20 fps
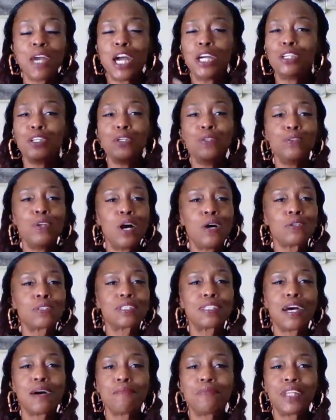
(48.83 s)
You know
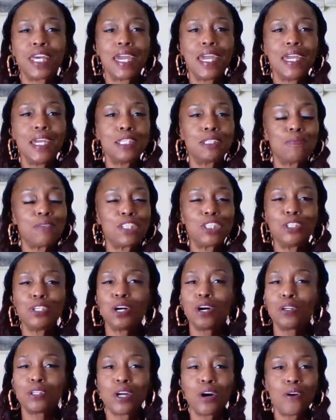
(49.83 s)
some things, but you
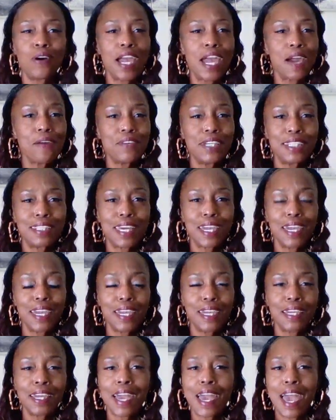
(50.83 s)
don't know
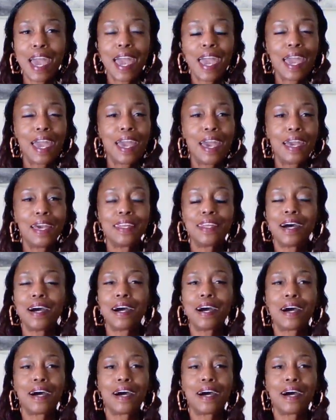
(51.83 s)
everything, and